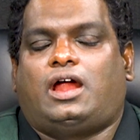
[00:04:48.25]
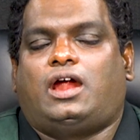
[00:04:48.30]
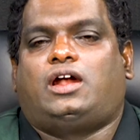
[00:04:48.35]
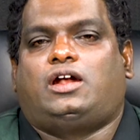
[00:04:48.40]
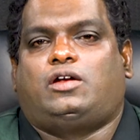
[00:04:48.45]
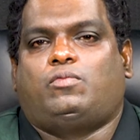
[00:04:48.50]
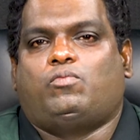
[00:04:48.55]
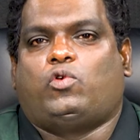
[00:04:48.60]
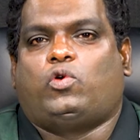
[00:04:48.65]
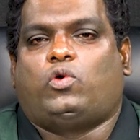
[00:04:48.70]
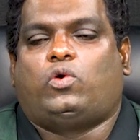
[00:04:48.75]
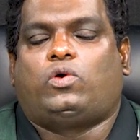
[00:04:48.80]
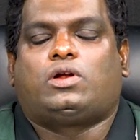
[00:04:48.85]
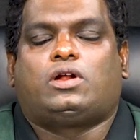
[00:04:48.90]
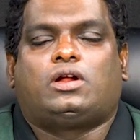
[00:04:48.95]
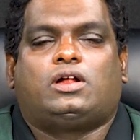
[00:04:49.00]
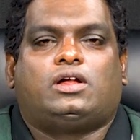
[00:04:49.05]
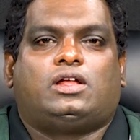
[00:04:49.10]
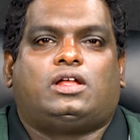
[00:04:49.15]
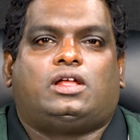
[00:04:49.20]
and
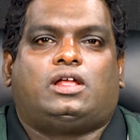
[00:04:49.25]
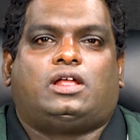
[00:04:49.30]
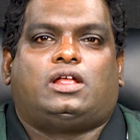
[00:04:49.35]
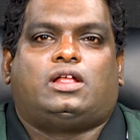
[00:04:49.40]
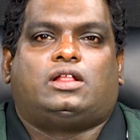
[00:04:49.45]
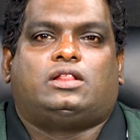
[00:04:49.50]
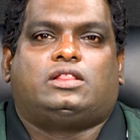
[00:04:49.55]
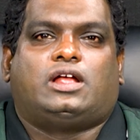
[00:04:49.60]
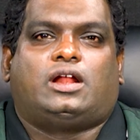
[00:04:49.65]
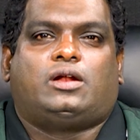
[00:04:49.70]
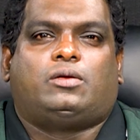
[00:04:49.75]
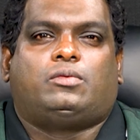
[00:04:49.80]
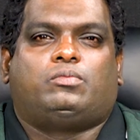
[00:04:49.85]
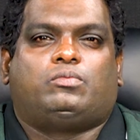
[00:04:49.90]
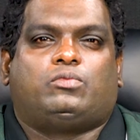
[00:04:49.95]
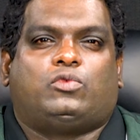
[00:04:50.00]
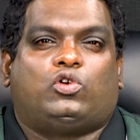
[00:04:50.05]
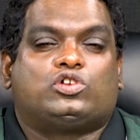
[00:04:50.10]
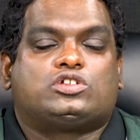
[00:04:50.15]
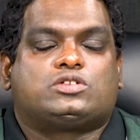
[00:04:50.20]
more,
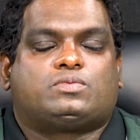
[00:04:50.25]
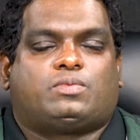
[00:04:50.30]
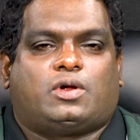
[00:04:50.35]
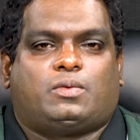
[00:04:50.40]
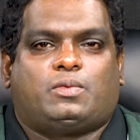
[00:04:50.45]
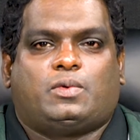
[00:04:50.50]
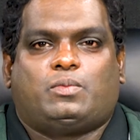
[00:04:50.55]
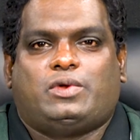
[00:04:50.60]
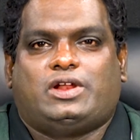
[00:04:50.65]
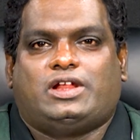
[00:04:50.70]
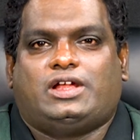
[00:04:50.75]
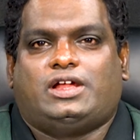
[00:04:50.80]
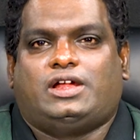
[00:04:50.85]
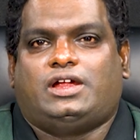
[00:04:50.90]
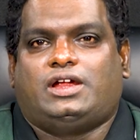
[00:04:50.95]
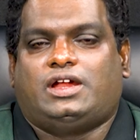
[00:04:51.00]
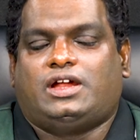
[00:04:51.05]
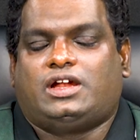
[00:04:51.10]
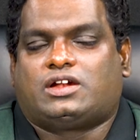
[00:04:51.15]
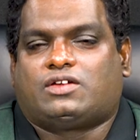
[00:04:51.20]
then most
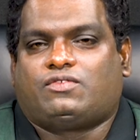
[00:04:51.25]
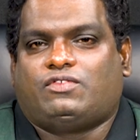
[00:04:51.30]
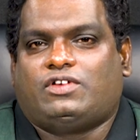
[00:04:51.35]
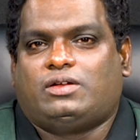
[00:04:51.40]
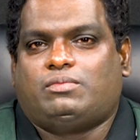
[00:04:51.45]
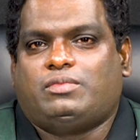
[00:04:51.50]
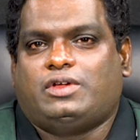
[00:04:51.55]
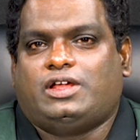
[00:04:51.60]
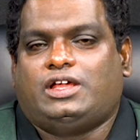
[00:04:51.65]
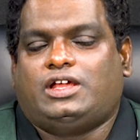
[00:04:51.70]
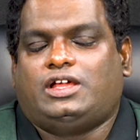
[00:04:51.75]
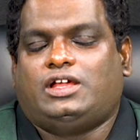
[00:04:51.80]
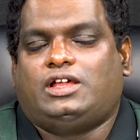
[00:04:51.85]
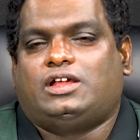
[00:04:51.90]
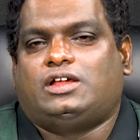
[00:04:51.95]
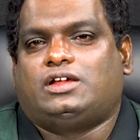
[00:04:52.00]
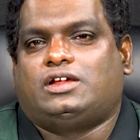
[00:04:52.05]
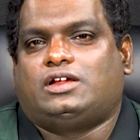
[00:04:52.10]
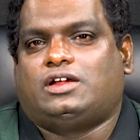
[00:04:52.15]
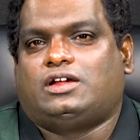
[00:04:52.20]
probably it will be
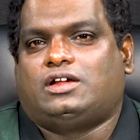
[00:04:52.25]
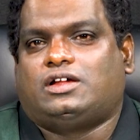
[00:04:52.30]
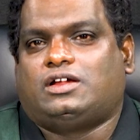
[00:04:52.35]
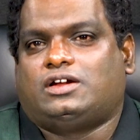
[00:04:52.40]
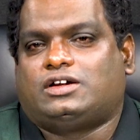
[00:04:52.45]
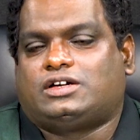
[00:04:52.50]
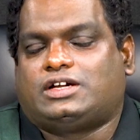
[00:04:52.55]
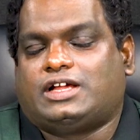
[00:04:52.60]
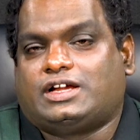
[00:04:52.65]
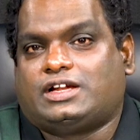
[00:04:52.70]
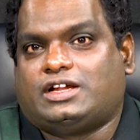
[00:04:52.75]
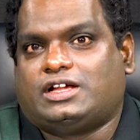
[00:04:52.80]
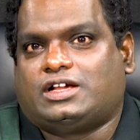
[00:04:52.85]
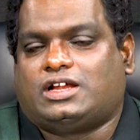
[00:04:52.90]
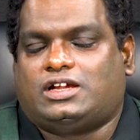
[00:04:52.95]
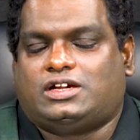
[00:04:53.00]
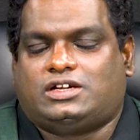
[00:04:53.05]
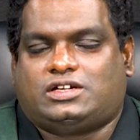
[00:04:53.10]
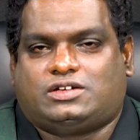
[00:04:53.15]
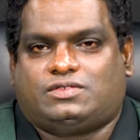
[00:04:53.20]
a
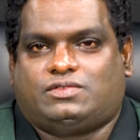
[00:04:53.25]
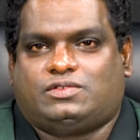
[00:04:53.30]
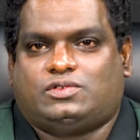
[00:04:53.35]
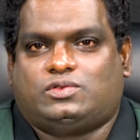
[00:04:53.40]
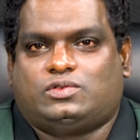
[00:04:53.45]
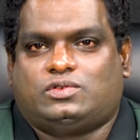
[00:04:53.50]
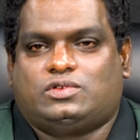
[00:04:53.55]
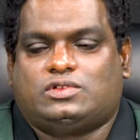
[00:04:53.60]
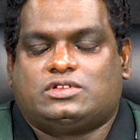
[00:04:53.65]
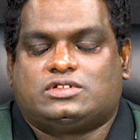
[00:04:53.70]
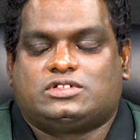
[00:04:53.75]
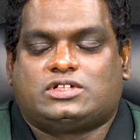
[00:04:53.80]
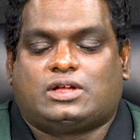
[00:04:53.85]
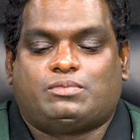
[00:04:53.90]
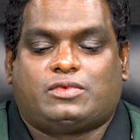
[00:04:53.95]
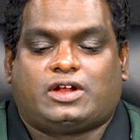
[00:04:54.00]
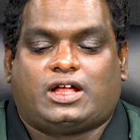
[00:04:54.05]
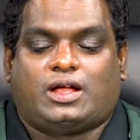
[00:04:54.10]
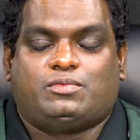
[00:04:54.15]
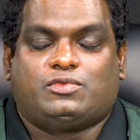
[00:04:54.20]
technical interview.
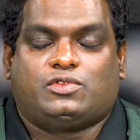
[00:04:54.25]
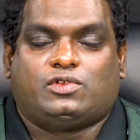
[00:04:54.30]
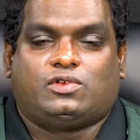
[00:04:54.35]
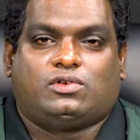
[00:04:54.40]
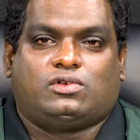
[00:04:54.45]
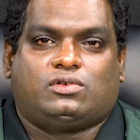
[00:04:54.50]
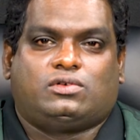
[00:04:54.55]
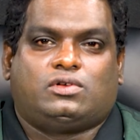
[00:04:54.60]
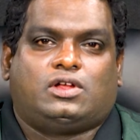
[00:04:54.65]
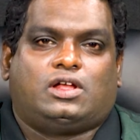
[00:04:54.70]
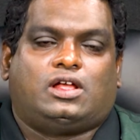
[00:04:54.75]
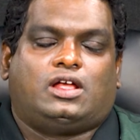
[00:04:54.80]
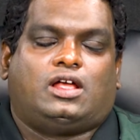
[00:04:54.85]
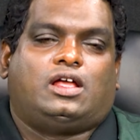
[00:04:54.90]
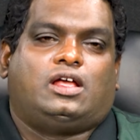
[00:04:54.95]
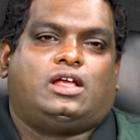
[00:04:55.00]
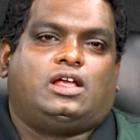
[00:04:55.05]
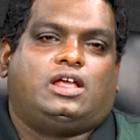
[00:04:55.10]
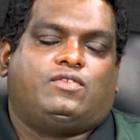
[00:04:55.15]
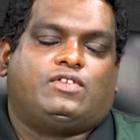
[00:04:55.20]
Sometimes, you know,
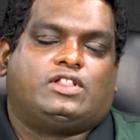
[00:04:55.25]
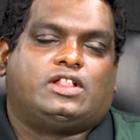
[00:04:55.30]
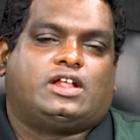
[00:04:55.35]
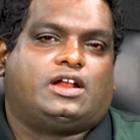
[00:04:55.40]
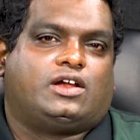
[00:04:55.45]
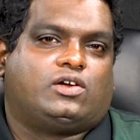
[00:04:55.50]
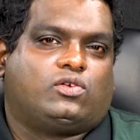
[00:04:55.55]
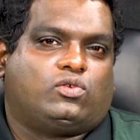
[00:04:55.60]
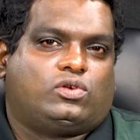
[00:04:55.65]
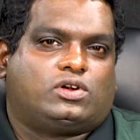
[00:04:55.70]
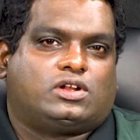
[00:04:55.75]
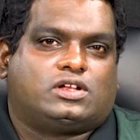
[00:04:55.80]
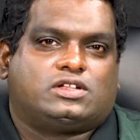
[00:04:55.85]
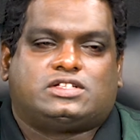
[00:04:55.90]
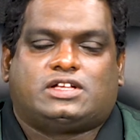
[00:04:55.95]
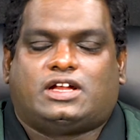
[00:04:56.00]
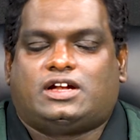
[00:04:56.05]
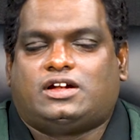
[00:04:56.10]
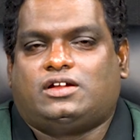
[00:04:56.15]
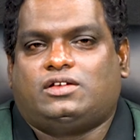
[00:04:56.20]
even the recruiters
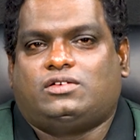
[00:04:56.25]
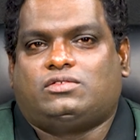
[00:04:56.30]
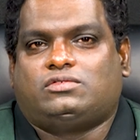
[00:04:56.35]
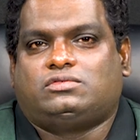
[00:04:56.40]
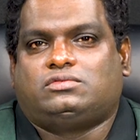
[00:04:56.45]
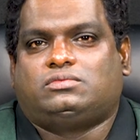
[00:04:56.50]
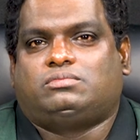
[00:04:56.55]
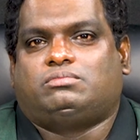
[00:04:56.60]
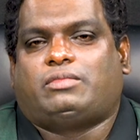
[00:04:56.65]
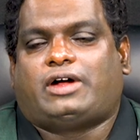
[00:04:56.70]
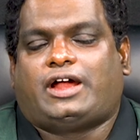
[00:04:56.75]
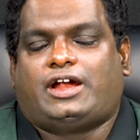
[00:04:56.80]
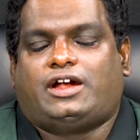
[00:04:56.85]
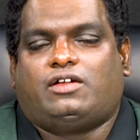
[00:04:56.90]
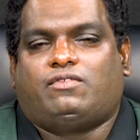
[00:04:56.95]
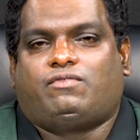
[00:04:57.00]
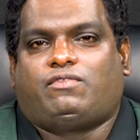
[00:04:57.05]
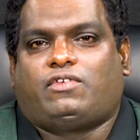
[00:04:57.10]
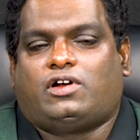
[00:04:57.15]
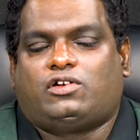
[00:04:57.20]
send you by
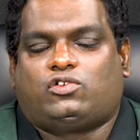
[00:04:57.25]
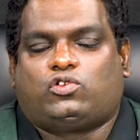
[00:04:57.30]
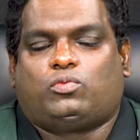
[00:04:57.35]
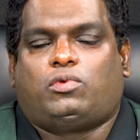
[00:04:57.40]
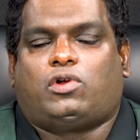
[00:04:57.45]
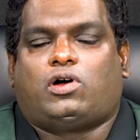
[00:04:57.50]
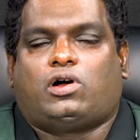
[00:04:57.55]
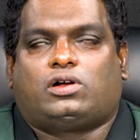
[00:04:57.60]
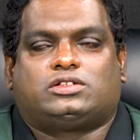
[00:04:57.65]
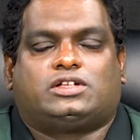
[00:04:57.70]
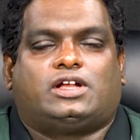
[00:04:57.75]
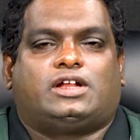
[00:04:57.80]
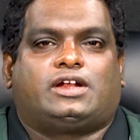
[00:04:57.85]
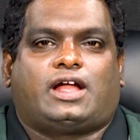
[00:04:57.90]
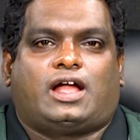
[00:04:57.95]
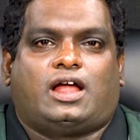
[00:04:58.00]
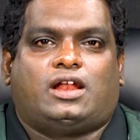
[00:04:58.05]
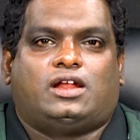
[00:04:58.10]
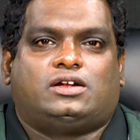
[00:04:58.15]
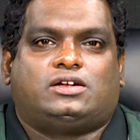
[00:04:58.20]
default to block their
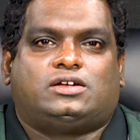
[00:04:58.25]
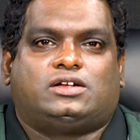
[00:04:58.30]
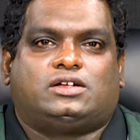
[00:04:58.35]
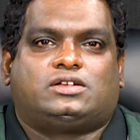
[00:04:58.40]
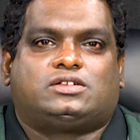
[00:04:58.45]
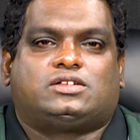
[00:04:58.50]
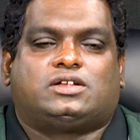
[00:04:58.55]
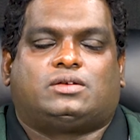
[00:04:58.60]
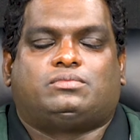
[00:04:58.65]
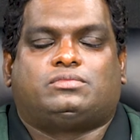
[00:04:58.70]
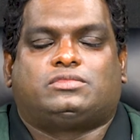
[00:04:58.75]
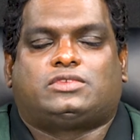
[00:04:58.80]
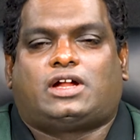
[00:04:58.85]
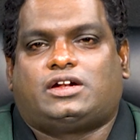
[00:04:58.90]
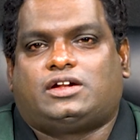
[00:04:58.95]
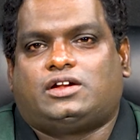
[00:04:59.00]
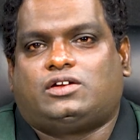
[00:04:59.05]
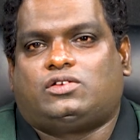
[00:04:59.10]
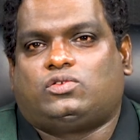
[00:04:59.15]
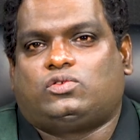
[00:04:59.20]
calendar some
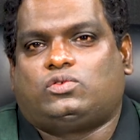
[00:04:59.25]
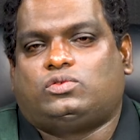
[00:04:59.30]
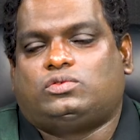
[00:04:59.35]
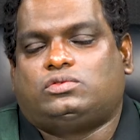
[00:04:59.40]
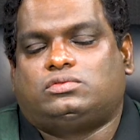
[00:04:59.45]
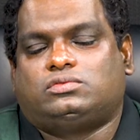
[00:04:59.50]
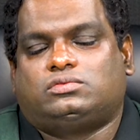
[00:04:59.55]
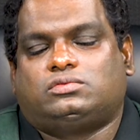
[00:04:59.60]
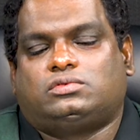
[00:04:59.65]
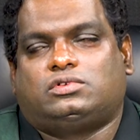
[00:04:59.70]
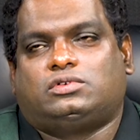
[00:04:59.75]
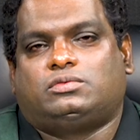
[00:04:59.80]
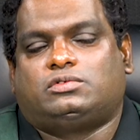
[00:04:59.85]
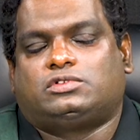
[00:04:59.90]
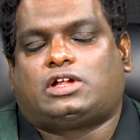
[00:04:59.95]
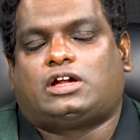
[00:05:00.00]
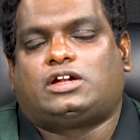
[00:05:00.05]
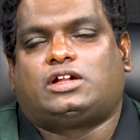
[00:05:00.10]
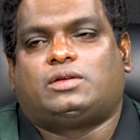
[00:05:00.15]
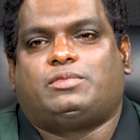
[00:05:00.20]
thirty to uh,
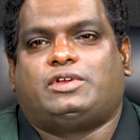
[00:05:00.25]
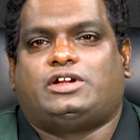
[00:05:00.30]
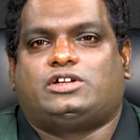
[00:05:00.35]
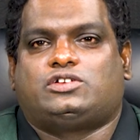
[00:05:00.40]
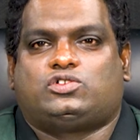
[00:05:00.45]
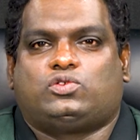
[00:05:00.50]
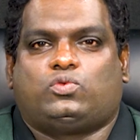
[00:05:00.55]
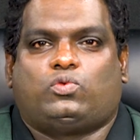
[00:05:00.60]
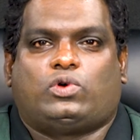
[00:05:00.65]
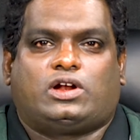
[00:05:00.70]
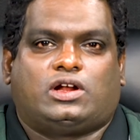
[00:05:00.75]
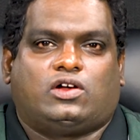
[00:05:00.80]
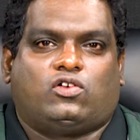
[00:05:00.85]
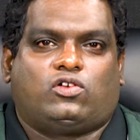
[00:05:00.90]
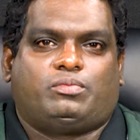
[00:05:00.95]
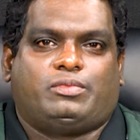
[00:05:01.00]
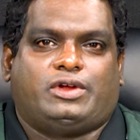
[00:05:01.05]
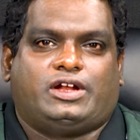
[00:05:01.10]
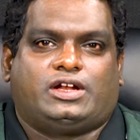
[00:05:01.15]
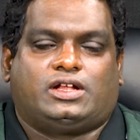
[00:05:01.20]
thirty minutes to one
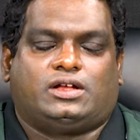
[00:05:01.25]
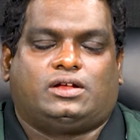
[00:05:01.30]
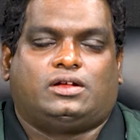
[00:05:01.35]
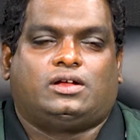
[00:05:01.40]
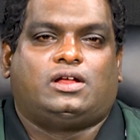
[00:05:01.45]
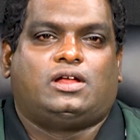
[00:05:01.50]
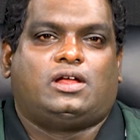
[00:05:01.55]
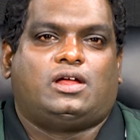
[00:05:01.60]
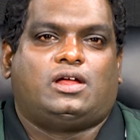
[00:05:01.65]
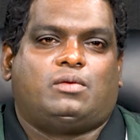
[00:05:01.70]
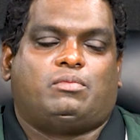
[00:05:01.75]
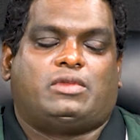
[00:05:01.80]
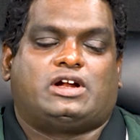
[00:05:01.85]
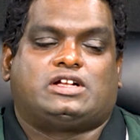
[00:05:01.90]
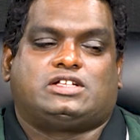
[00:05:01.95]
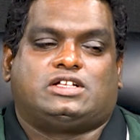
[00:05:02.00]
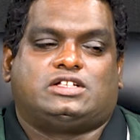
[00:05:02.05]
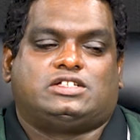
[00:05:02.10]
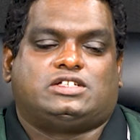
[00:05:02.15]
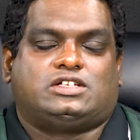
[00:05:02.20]
hour meeting. But
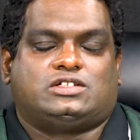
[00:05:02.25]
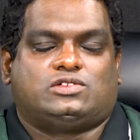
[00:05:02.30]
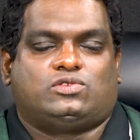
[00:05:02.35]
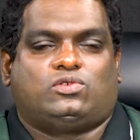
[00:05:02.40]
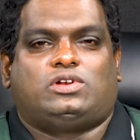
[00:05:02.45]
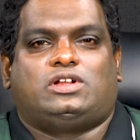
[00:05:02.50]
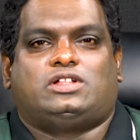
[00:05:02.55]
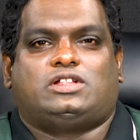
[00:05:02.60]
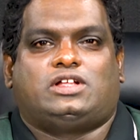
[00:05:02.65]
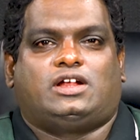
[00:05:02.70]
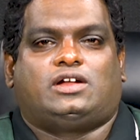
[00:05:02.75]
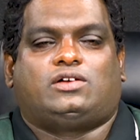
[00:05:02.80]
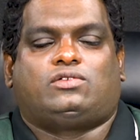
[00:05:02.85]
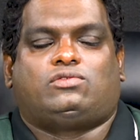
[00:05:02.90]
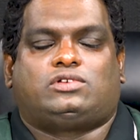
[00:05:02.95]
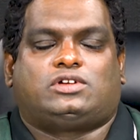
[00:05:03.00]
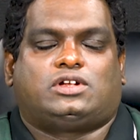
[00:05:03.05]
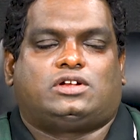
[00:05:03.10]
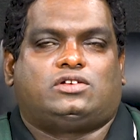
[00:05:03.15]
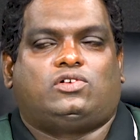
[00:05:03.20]
since it is only the
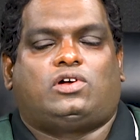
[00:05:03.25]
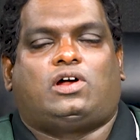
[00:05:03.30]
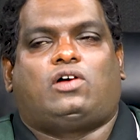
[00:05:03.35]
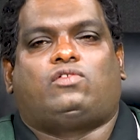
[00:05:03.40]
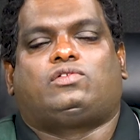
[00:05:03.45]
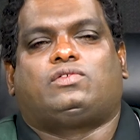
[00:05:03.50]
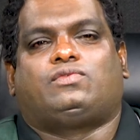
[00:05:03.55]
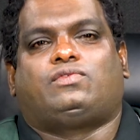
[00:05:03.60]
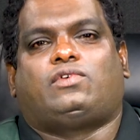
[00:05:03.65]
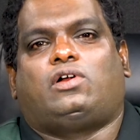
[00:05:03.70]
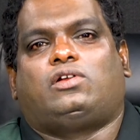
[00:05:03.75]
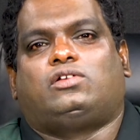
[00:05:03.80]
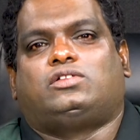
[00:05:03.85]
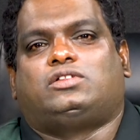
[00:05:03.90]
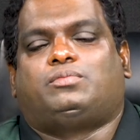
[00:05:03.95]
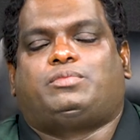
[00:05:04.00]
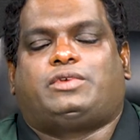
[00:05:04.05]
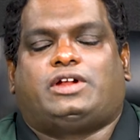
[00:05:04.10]
recruiter, you have to follow the